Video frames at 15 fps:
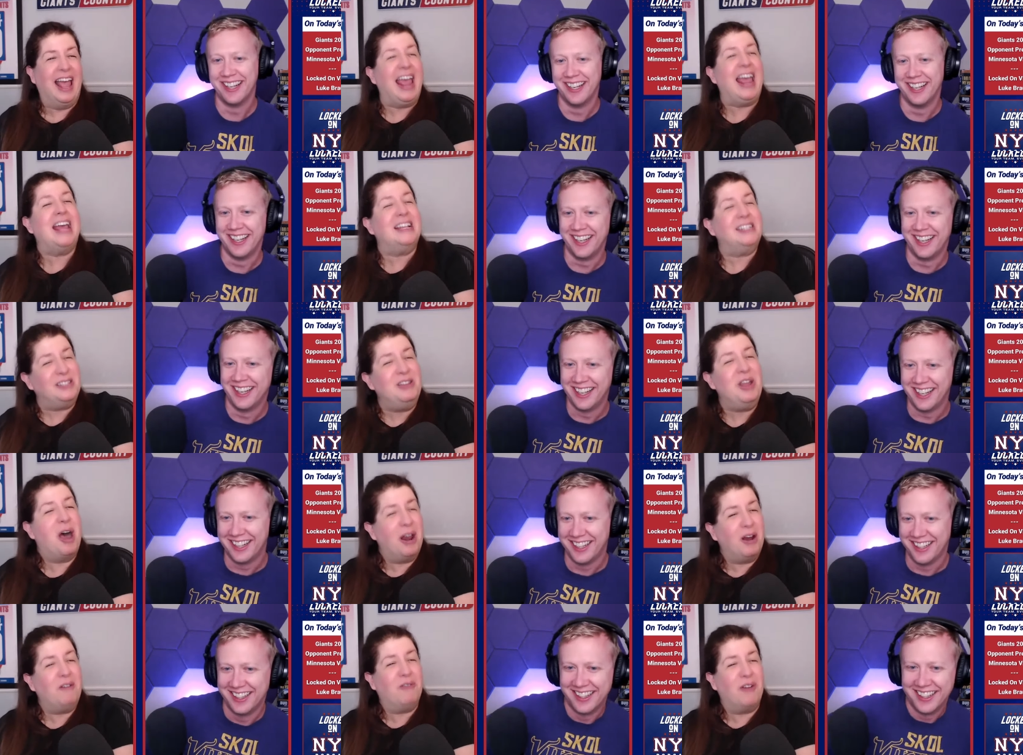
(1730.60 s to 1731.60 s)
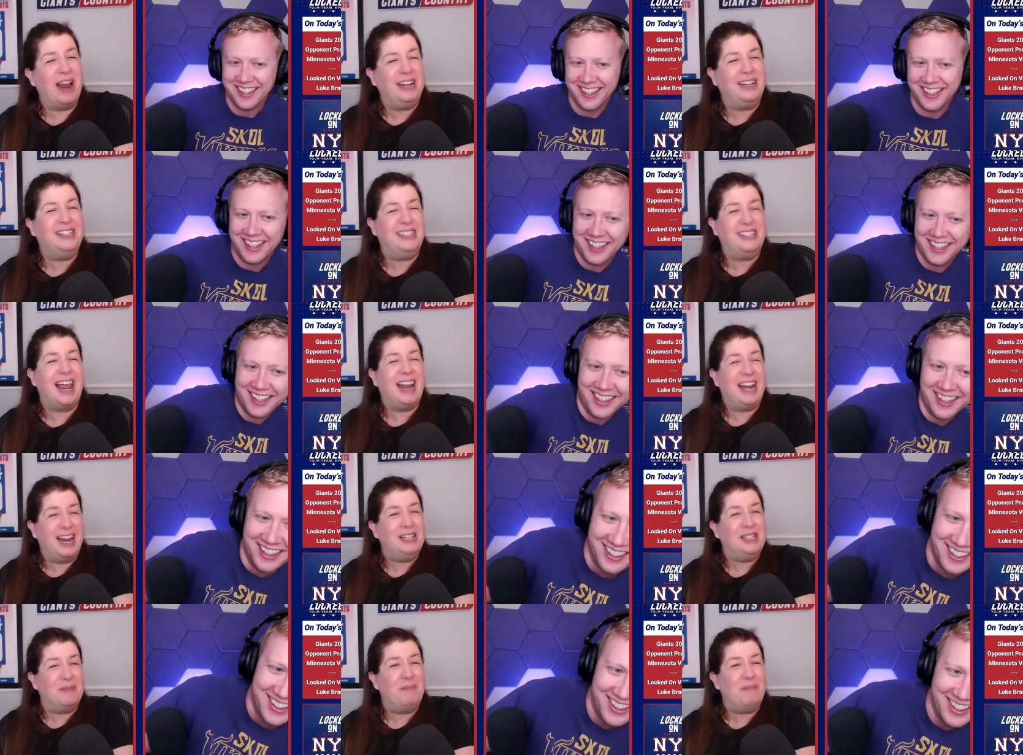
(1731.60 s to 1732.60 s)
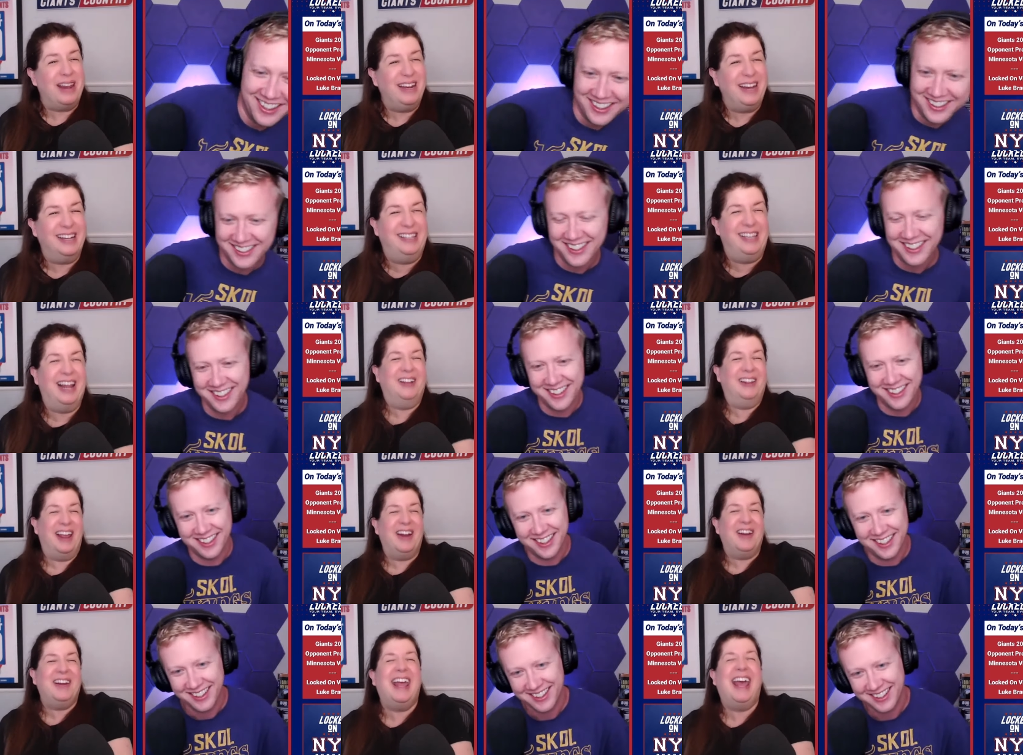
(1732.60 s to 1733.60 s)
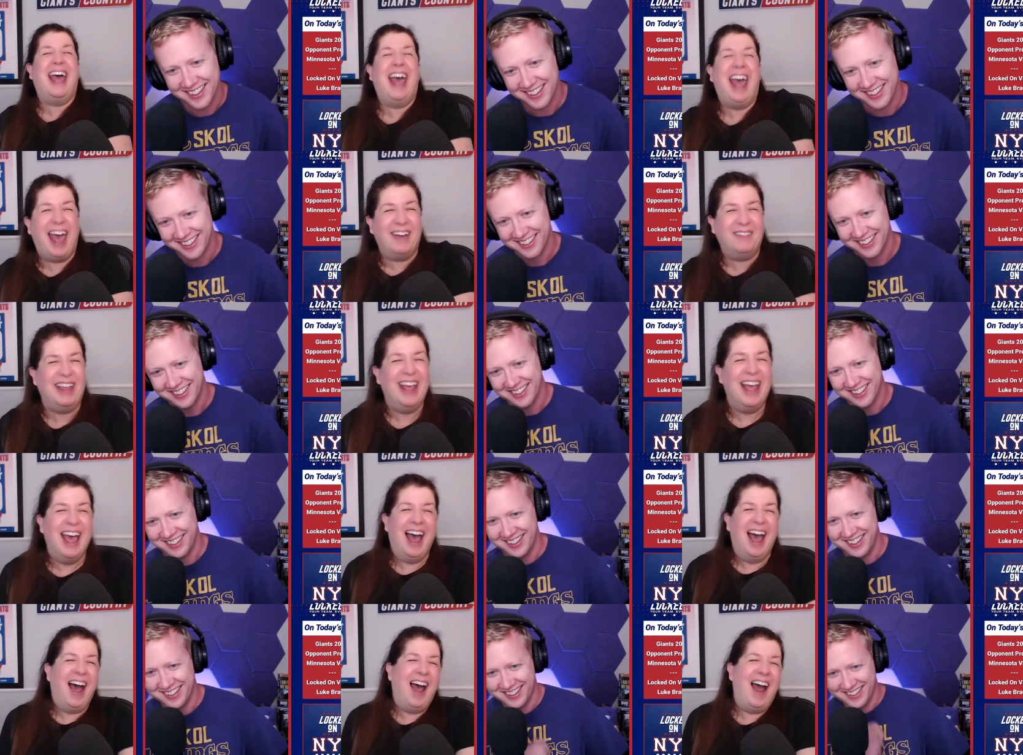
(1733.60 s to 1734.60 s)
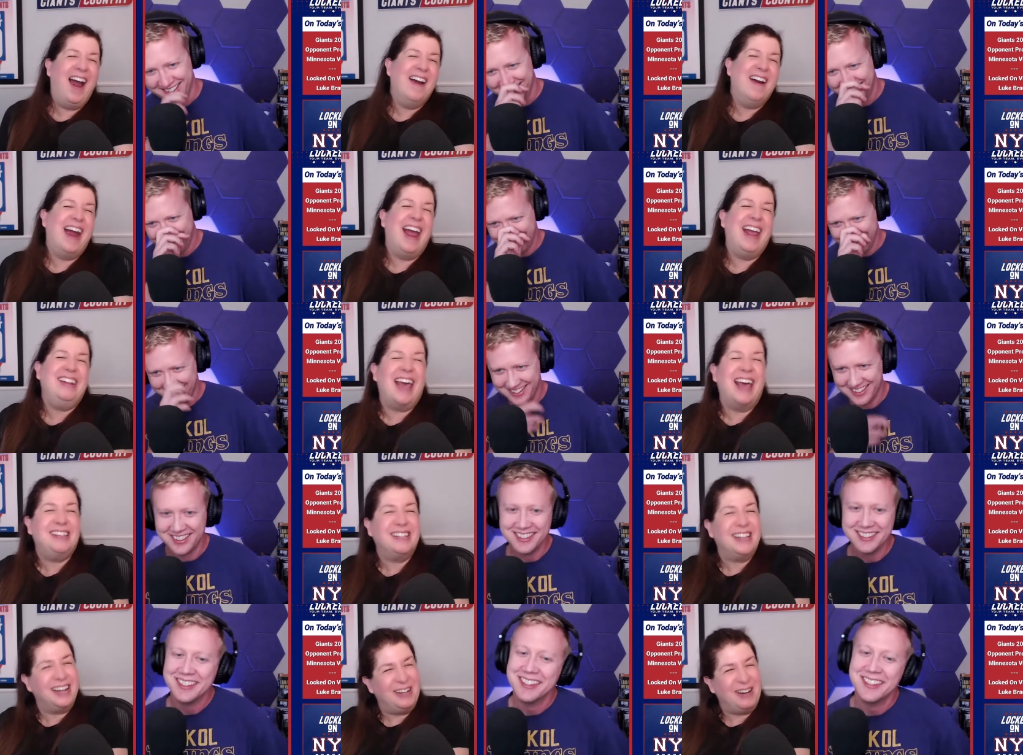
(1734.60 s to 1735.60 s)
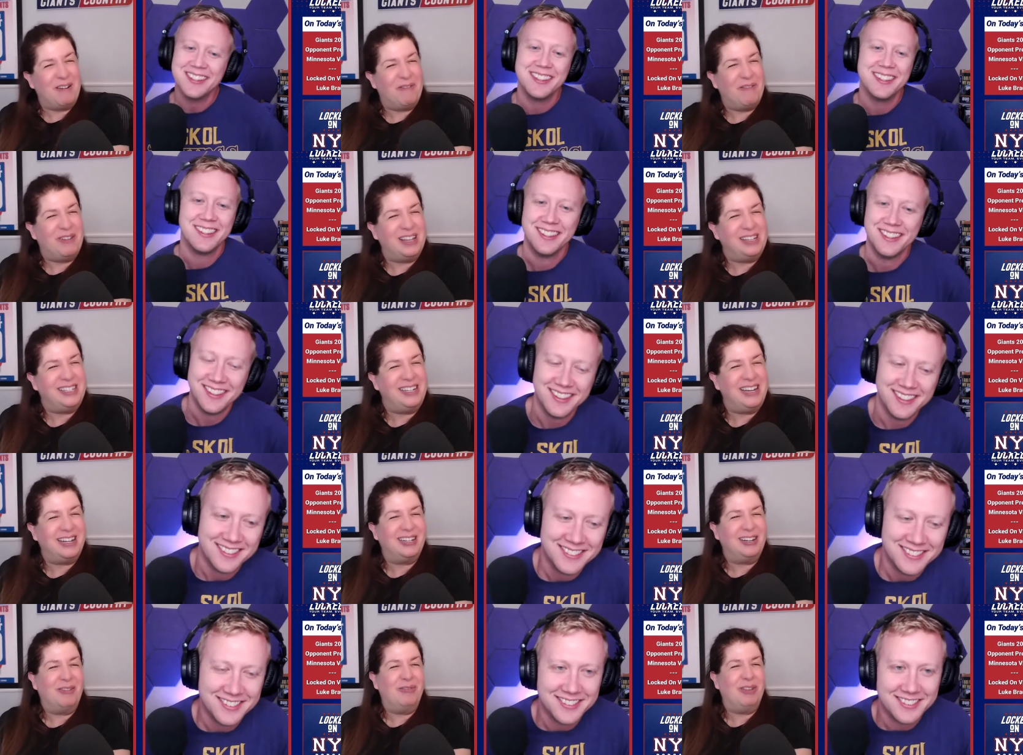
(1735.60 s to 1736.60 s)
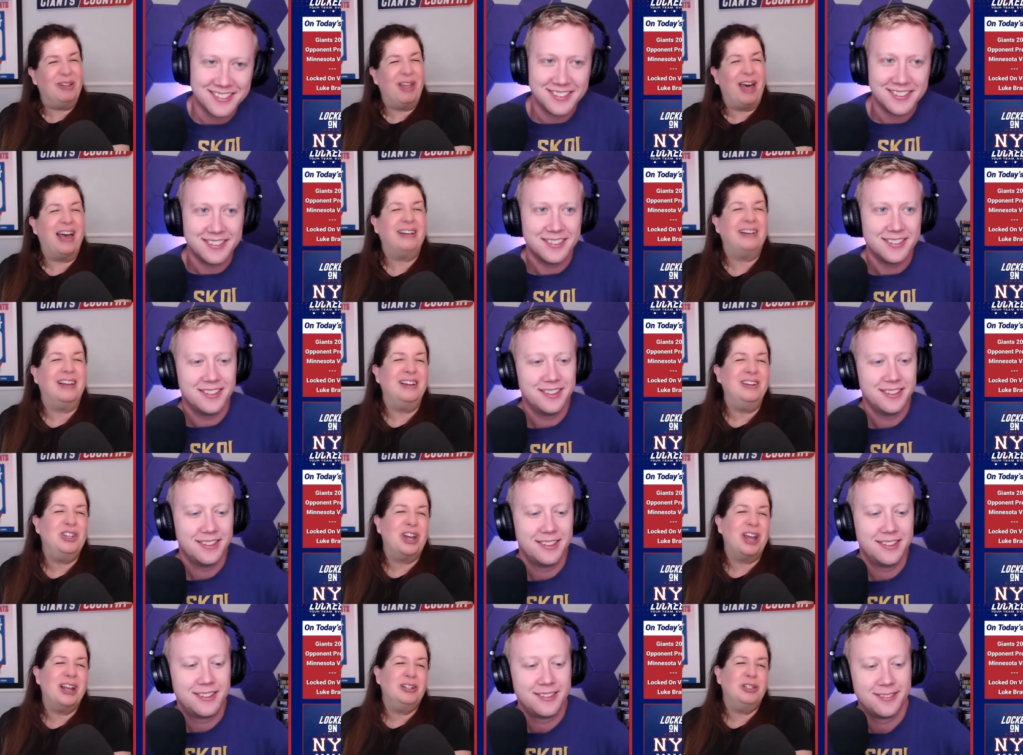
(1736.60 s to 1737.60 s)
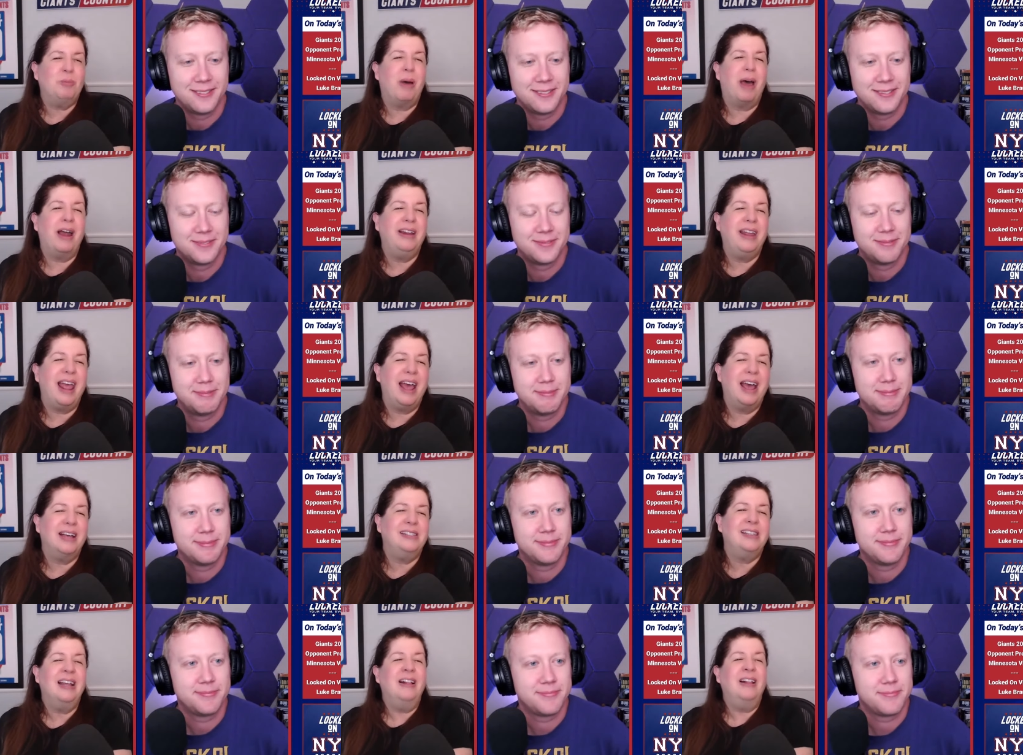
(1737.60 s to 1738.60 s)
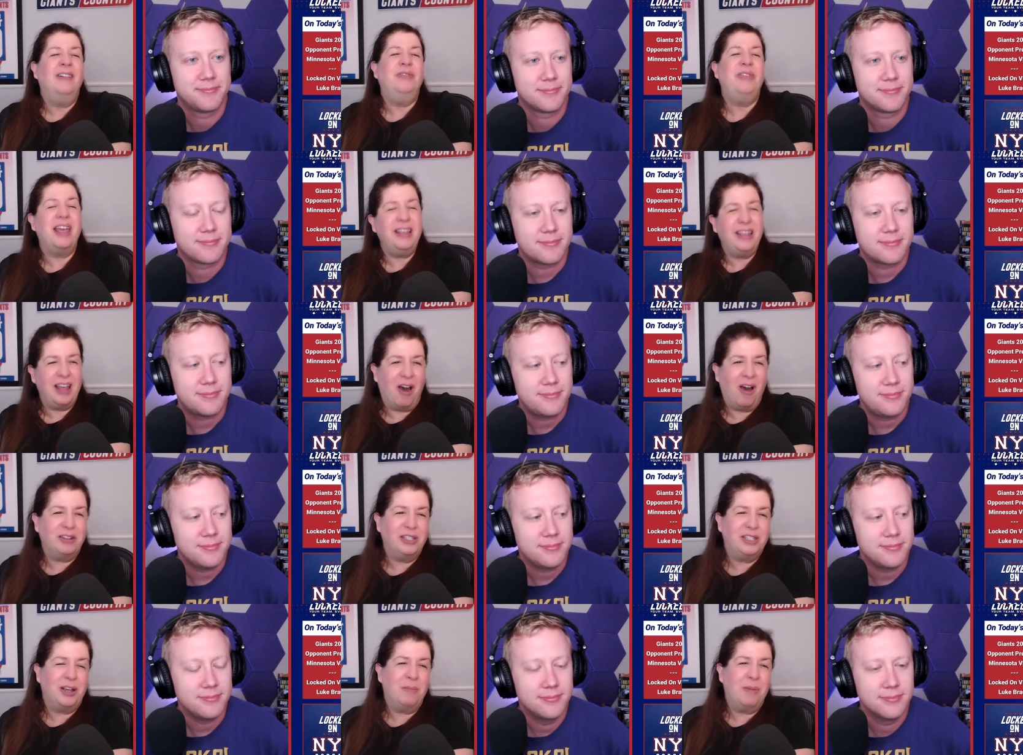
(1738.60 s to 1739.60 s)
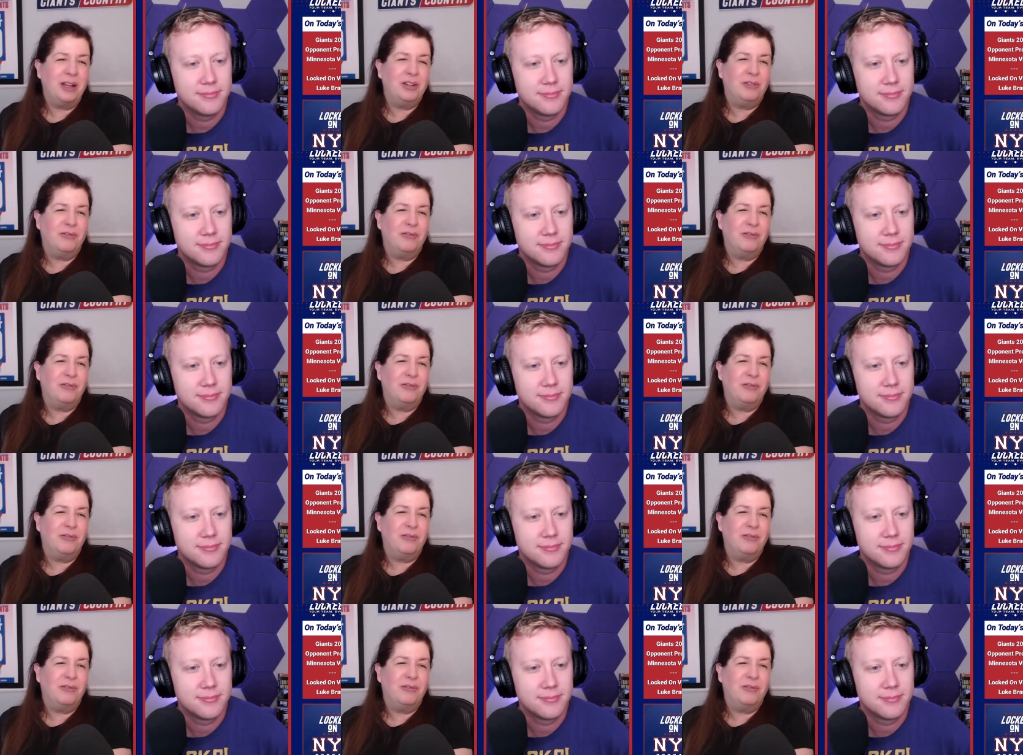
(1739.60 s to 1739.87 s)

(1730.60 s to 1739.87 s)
Speaker 1: He is not afraid to state his opinions. There you have it. All right, that's going to do it for this edition of the Locked On Giants podcast. Thank you all so much